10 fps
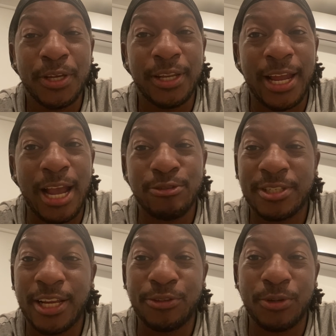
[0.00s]
Like I was
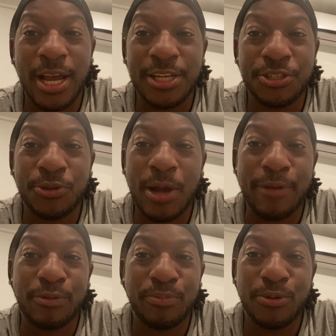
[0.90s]
telling you guys, you don't
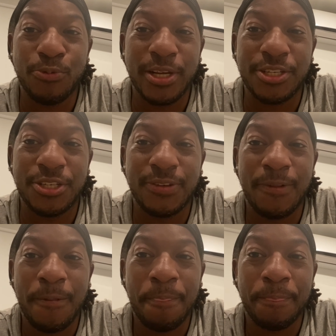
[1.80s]
have to be rich,
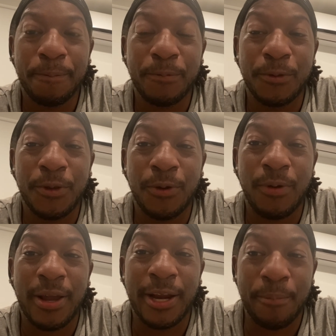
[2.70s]
you know,
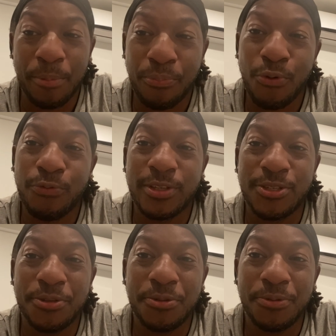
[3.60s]
and I'm gonna prove it to you,